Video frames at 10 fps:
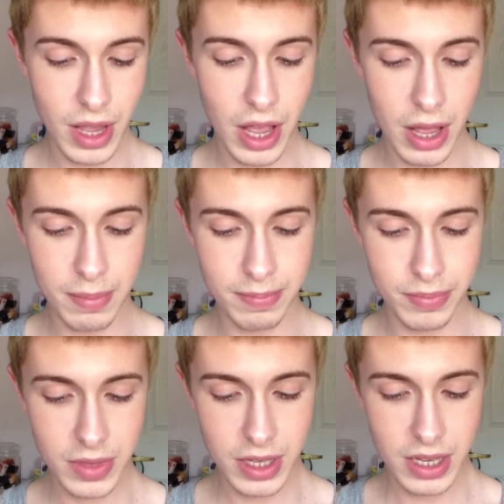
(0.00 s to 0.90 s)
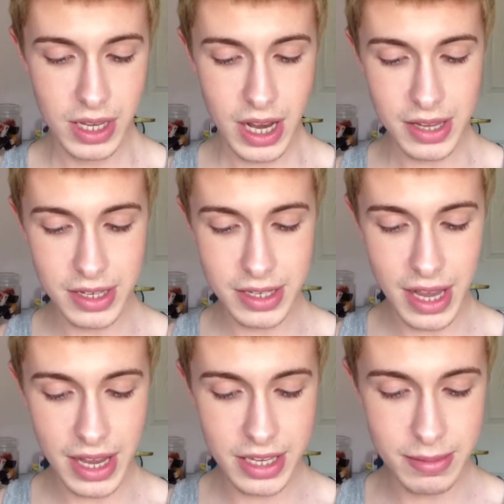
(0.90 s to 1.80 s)
As I
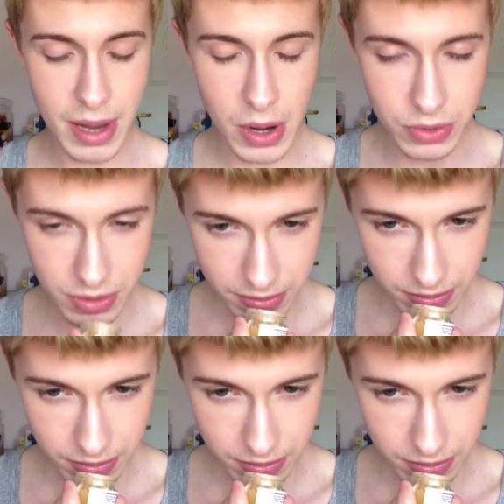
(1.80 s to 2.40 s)
say, smells